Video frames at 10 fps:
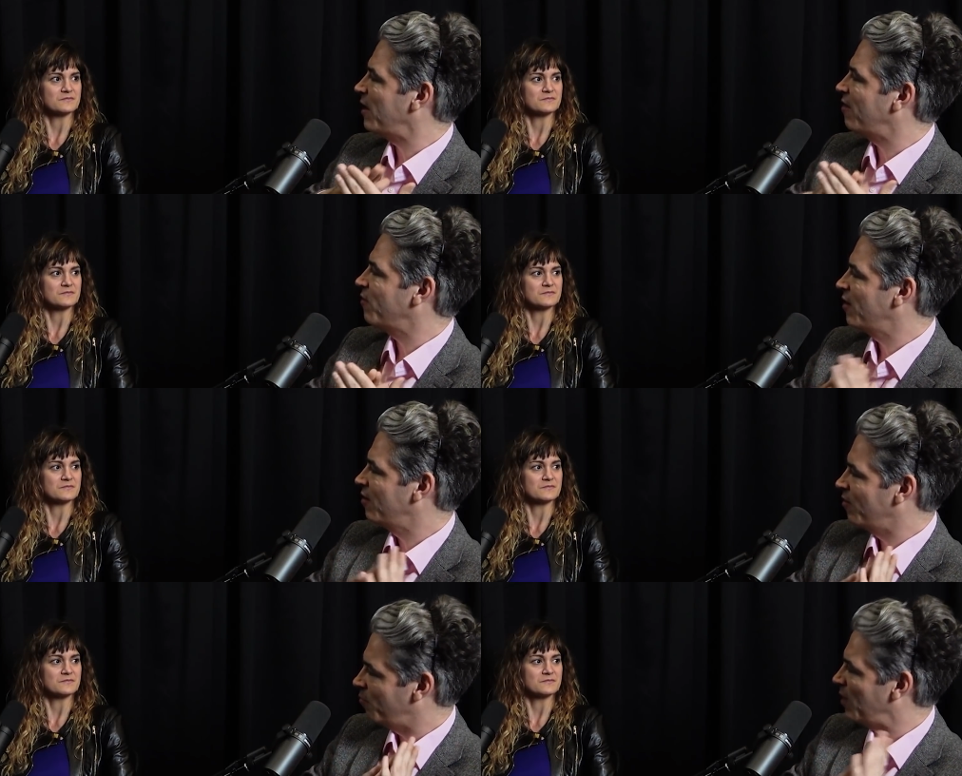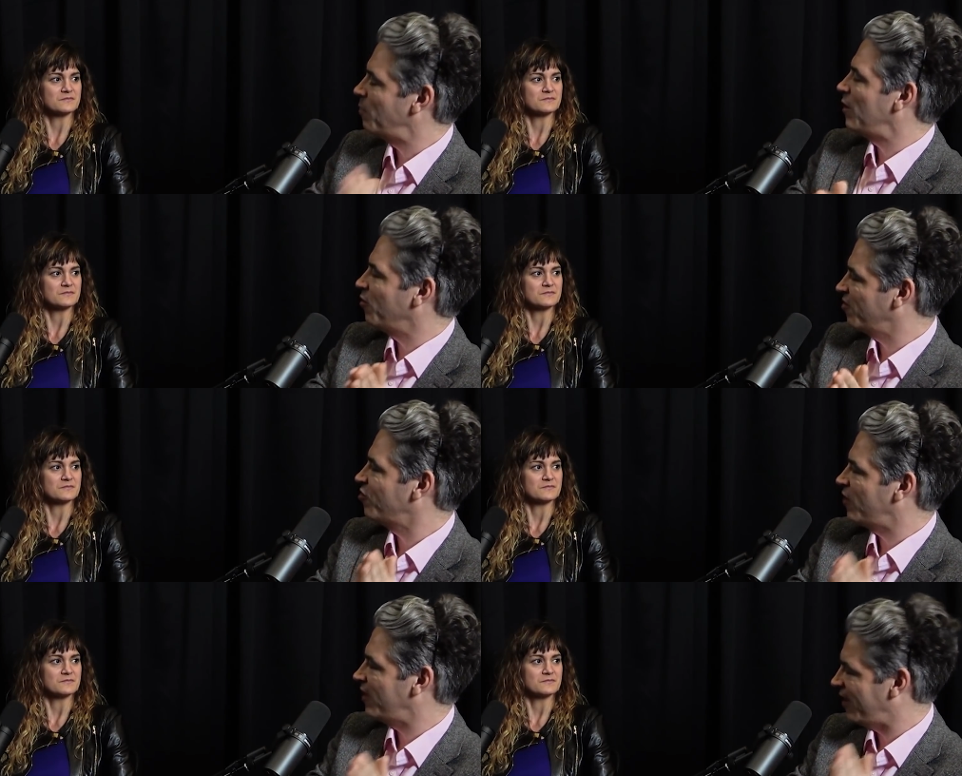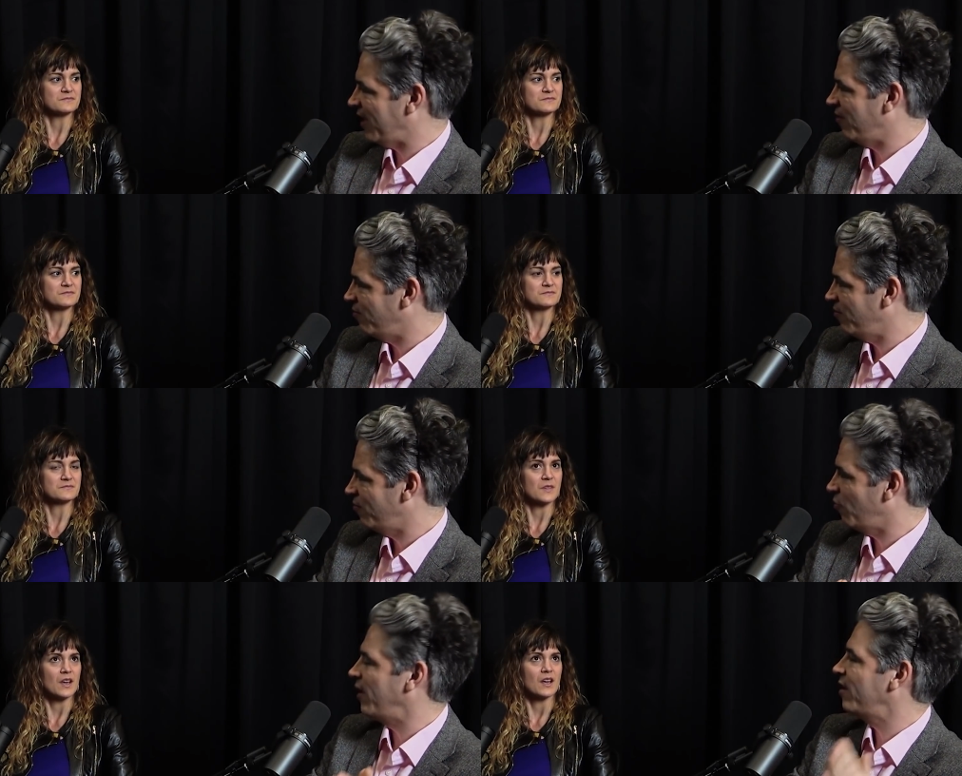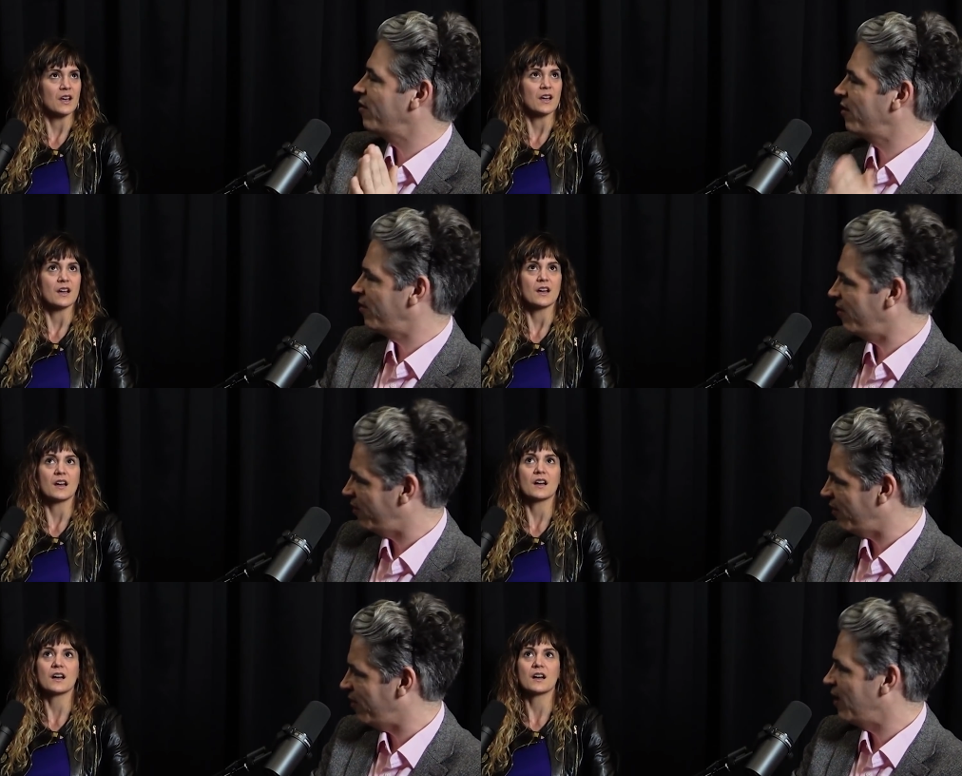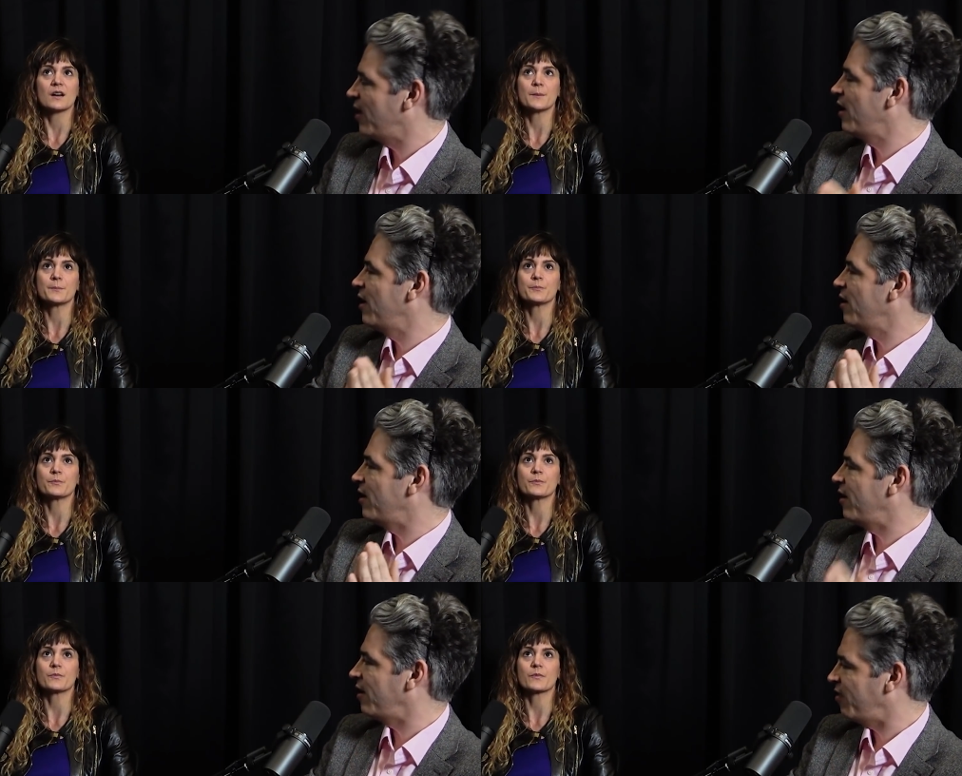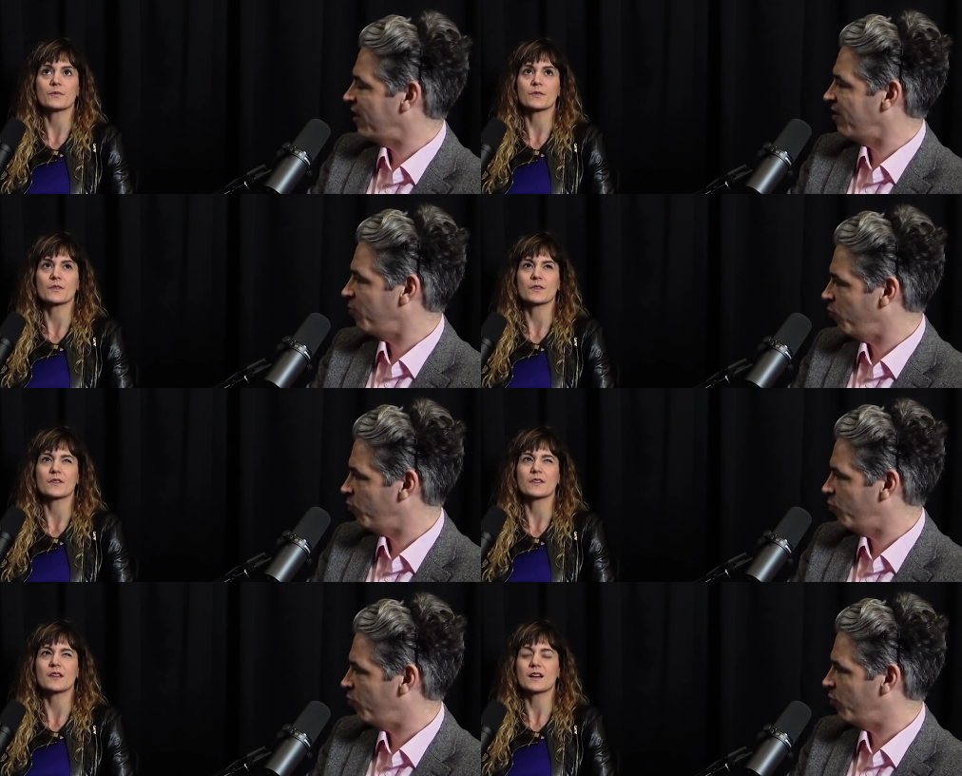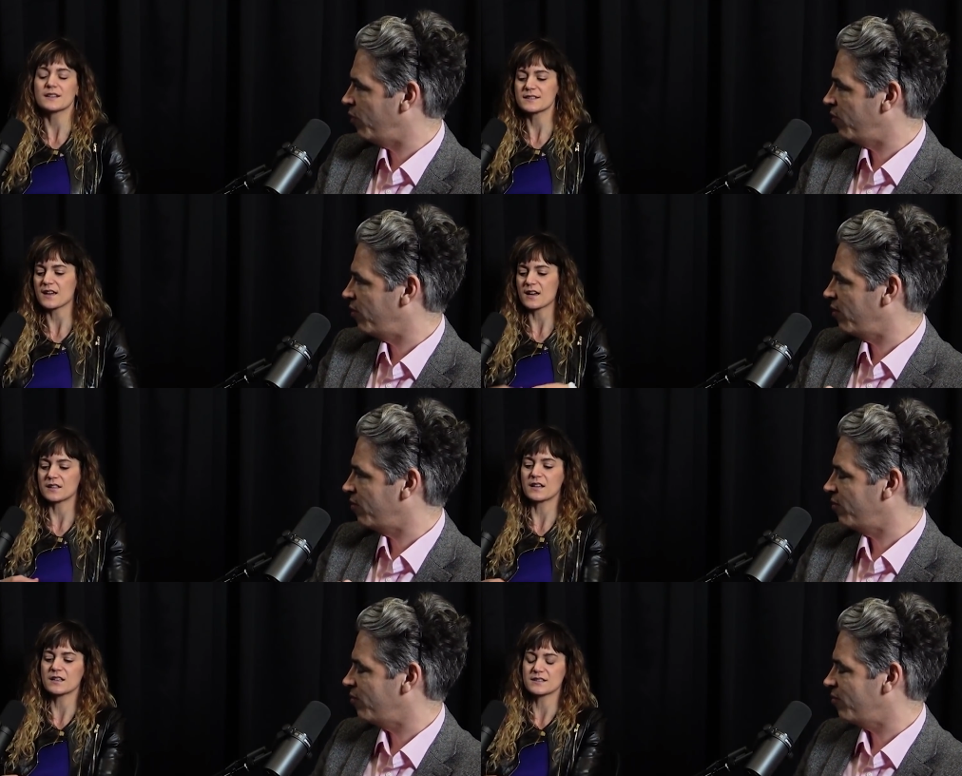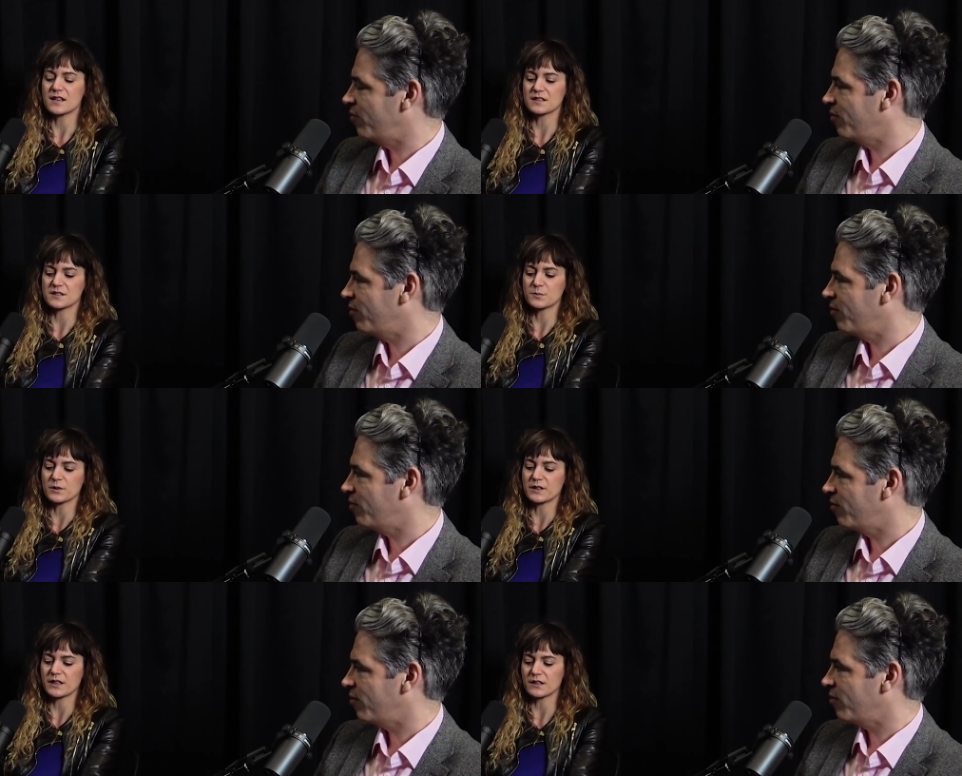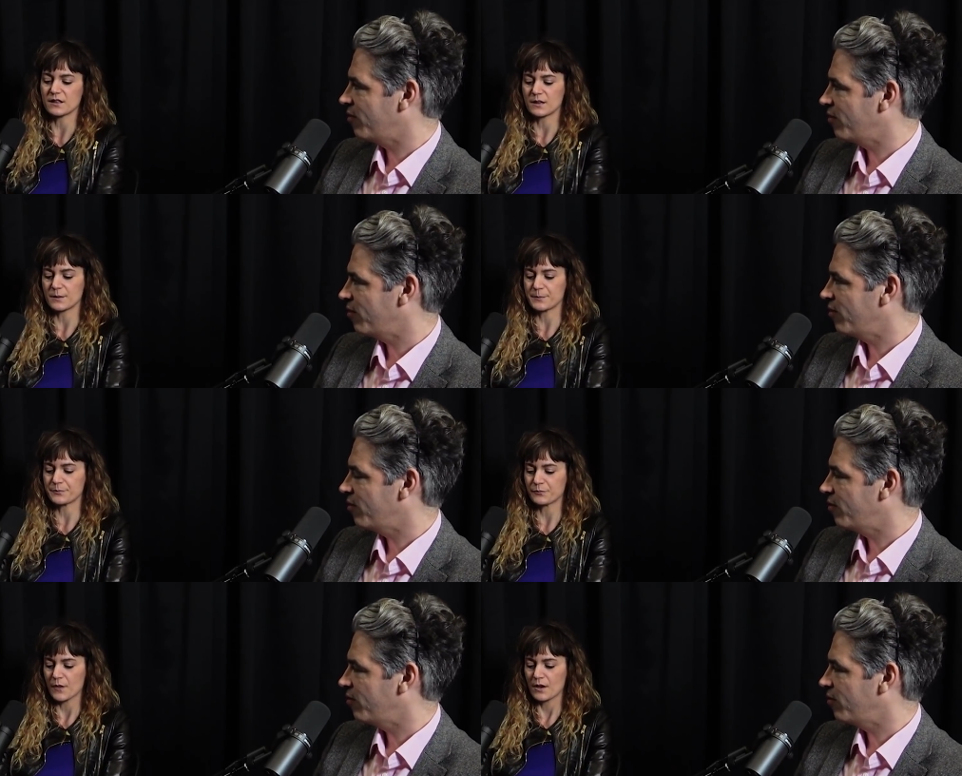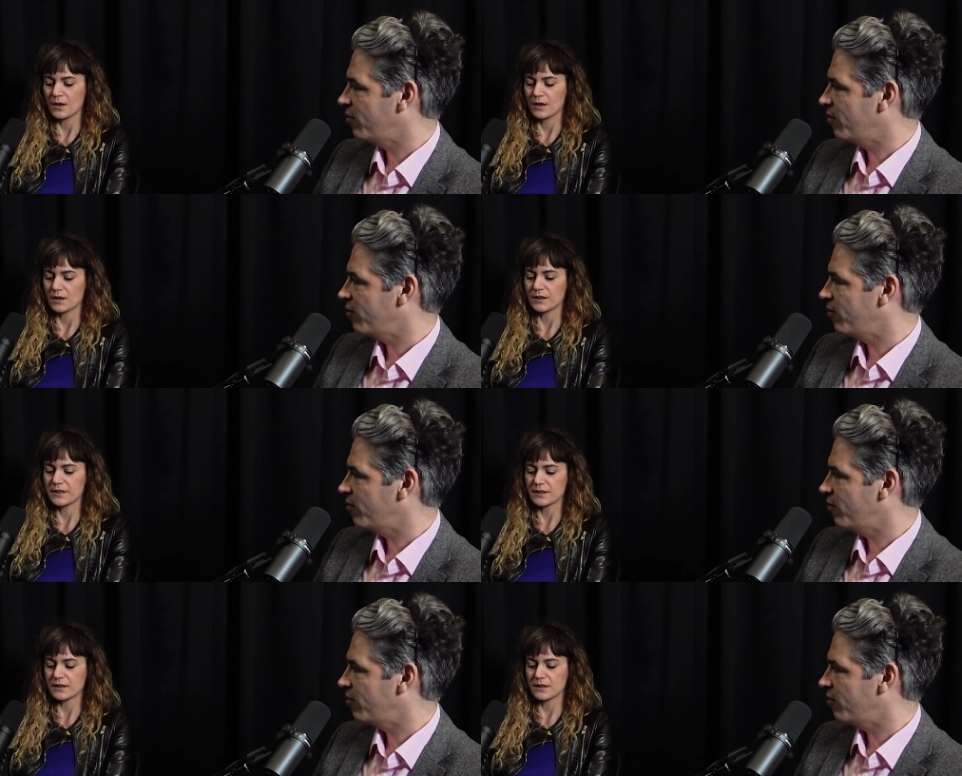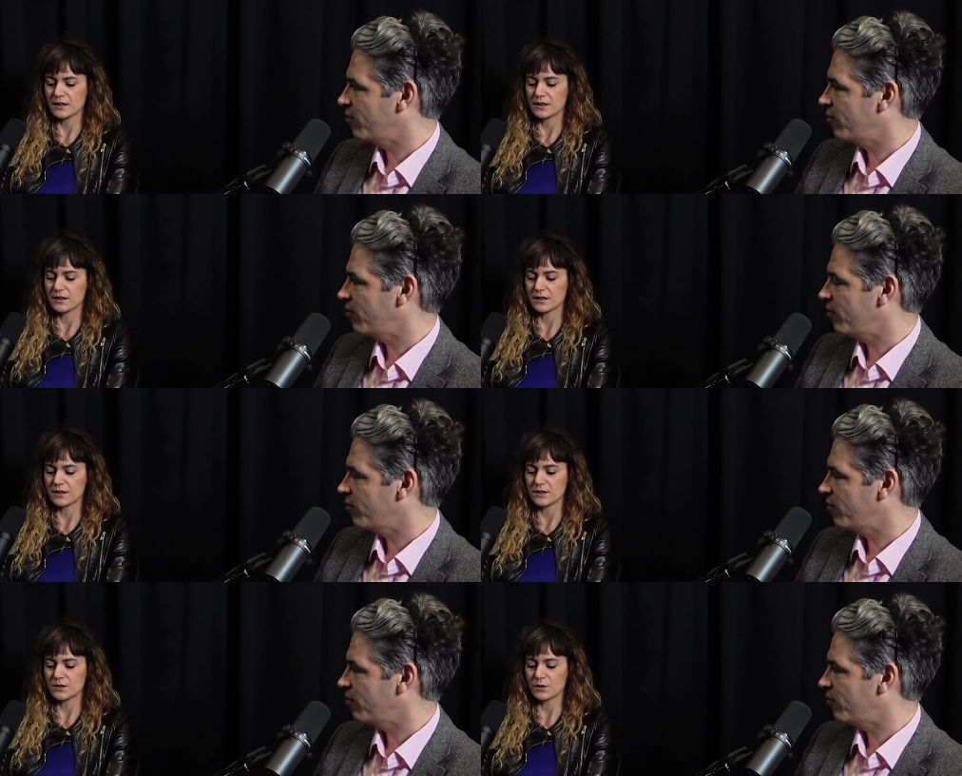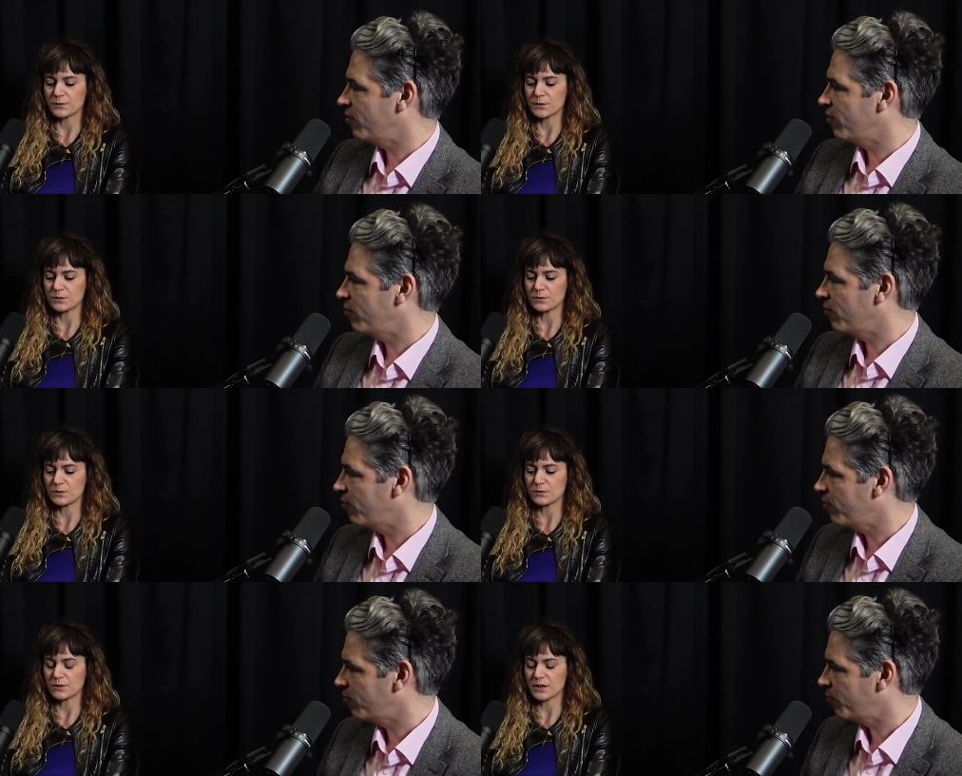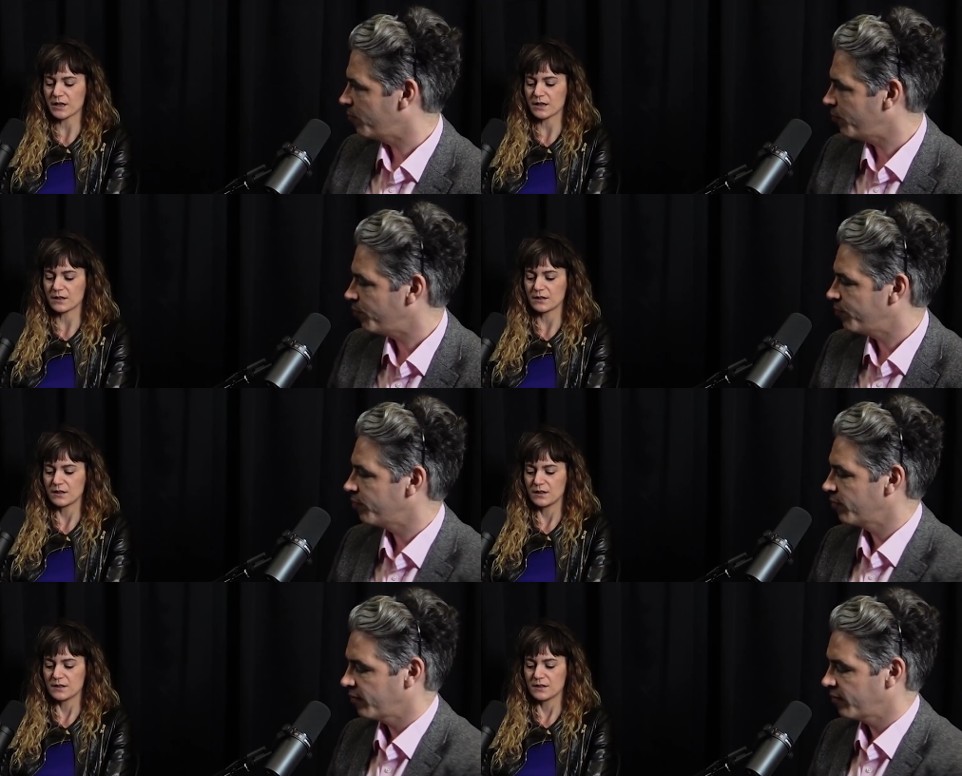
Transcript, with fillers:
Speaker 1: may have may be concentrated here, right? Uh, um, and I think that's not
Speaker 2: exact. Not exactly. It's more like um, like uh, you know, if you you look at